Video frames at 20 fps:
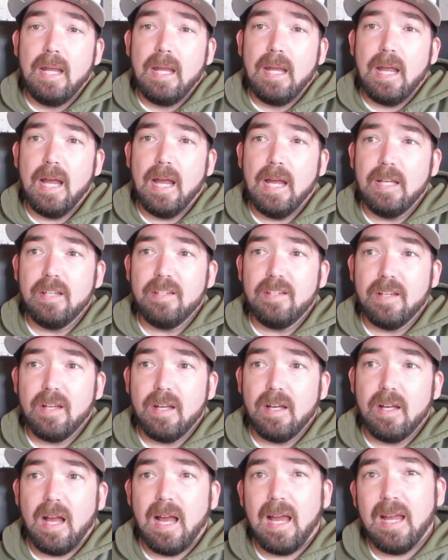And
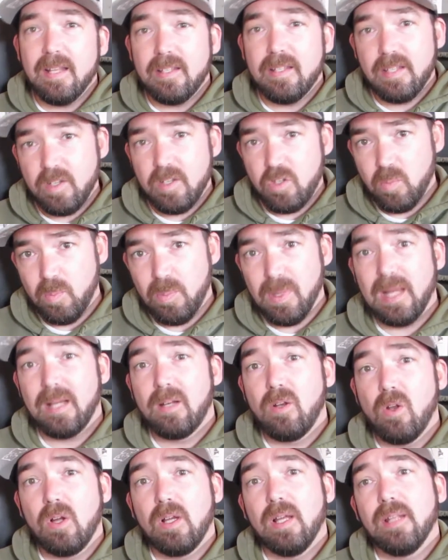I had such a
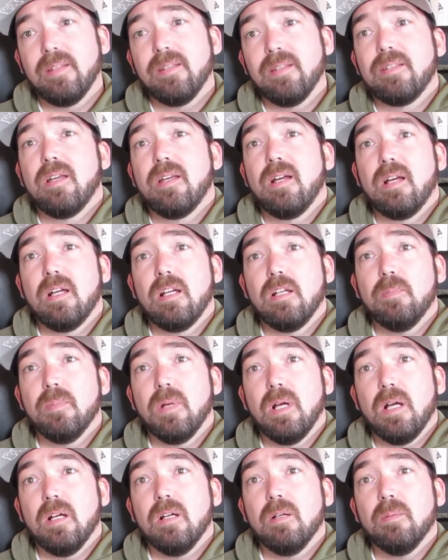backlog at the time
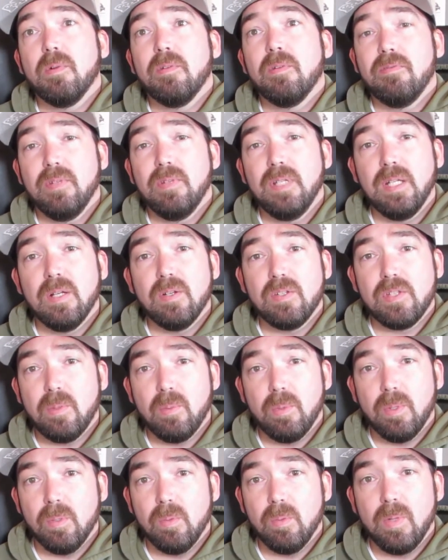of videos that
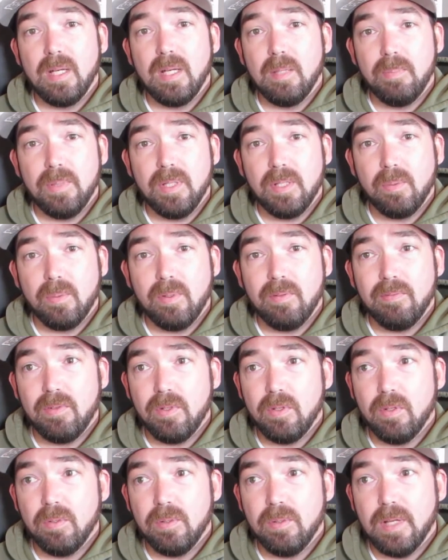were already being
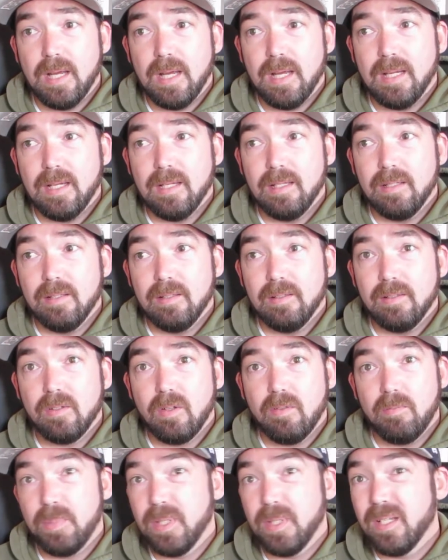reviewed, and
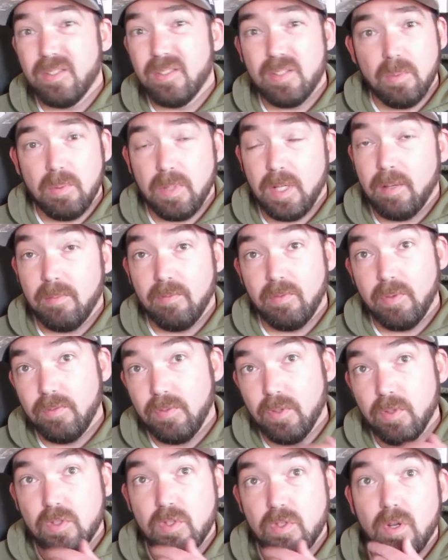of beers that were getting
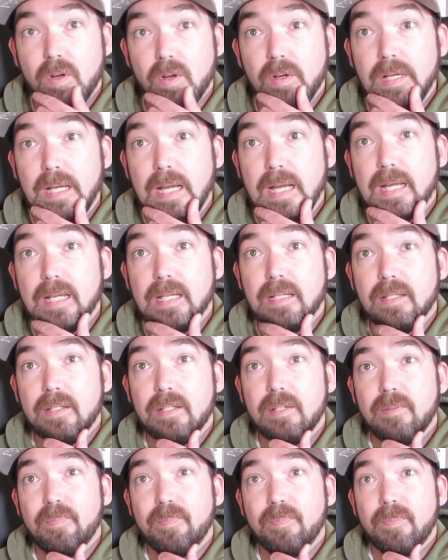reviewed, sorry,
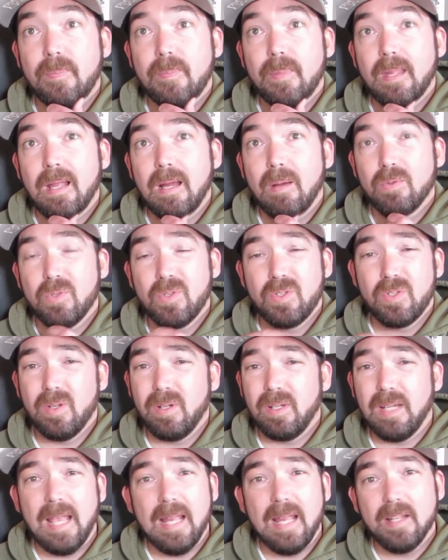and I was also
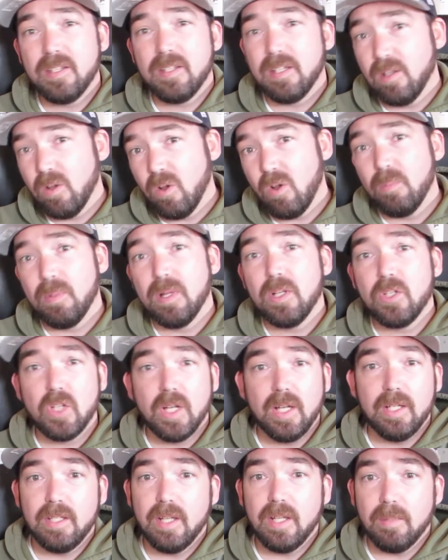editing a whole bunch
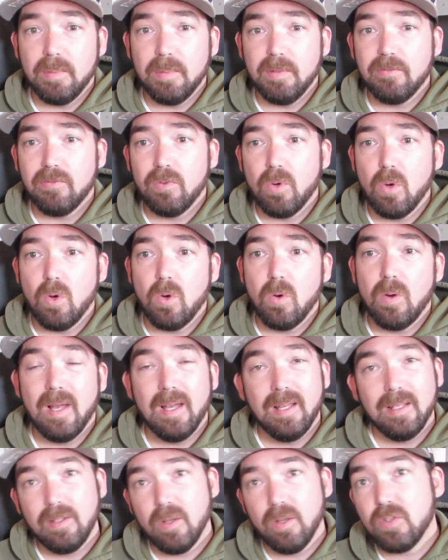I had done before,
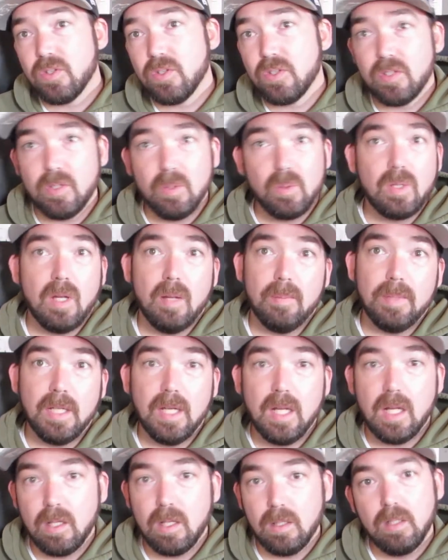and those are still coming
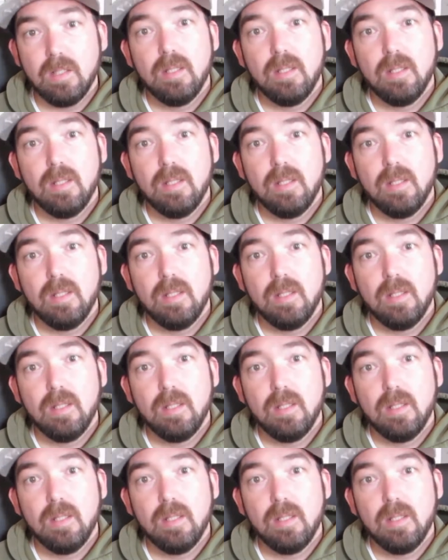out